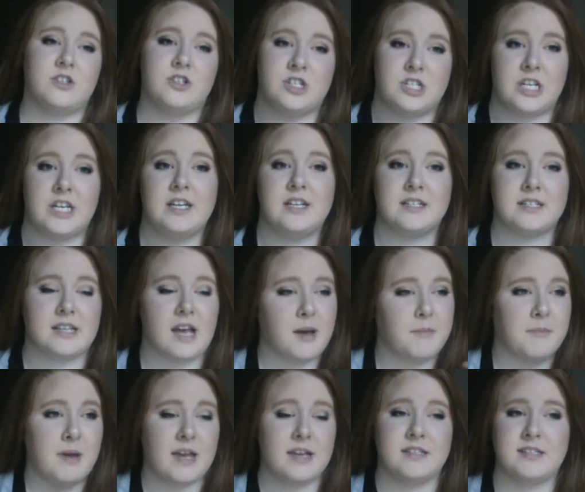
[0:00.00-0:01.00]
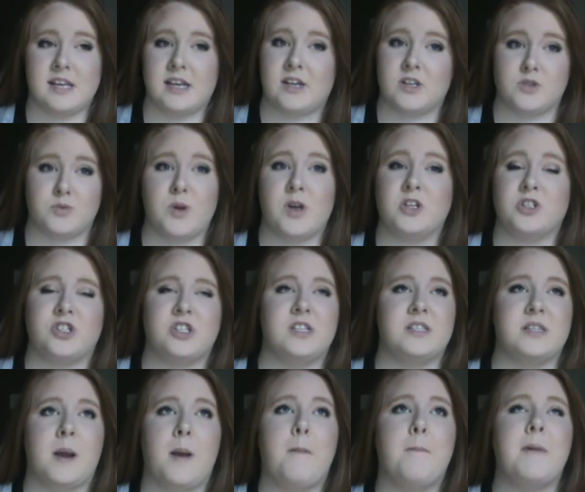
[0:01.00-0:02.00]
She is amazing as well.
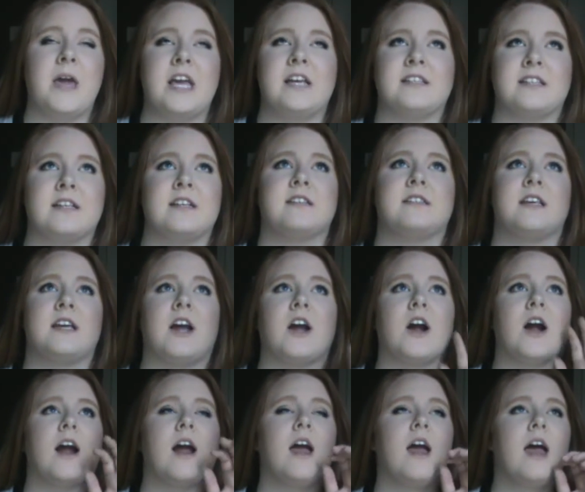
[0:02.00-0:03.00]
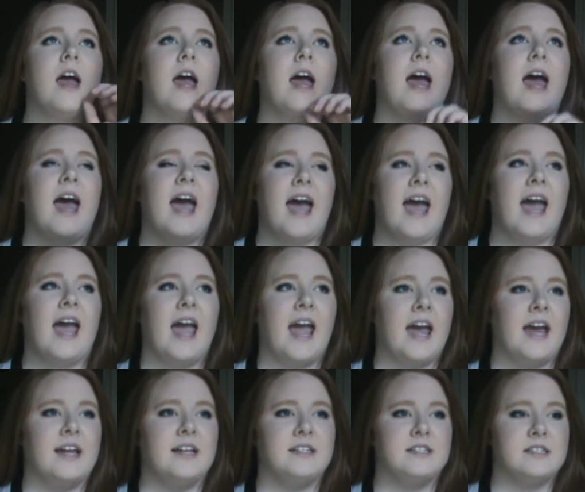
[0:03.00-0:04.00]
She's an amazing singer.
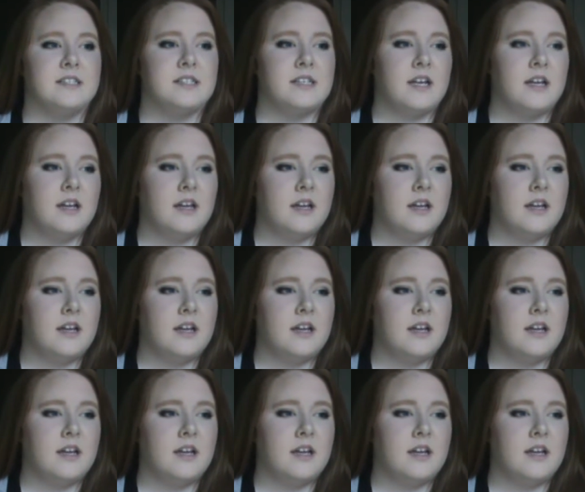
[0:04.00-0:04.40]
And